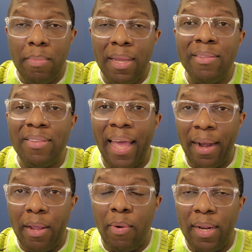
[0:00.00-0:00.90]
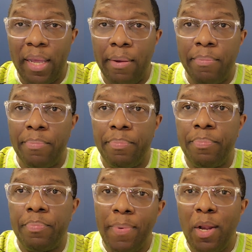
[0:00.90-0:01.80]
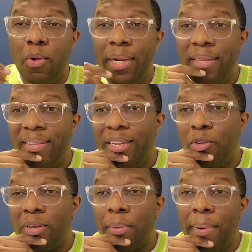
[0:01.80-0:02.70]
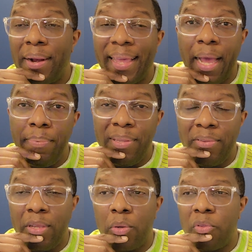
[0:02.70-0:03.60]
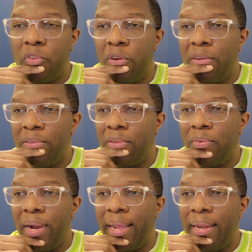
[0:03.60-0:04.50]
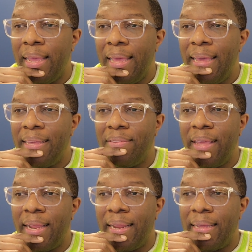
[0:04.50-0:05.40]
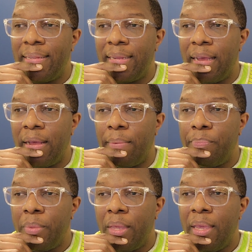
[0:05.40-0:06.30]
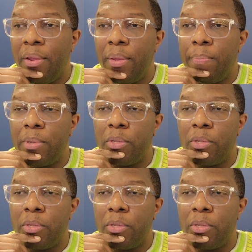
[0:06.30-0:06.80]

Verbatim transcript: insanity right there. Last but not least, he talks about captaincy concerns, right? He's saying that um, he,